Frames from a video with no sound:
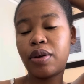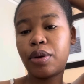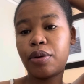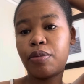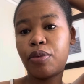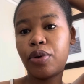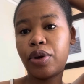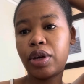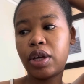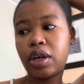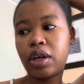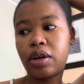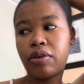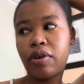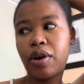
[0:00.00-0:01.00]
the morning
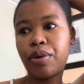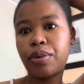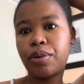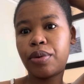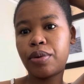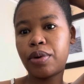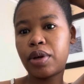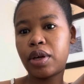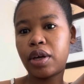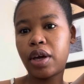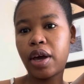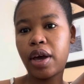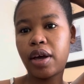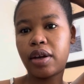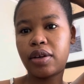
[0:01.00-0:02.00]
at around 3,
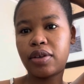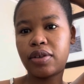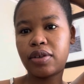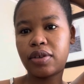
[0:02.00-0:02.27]
and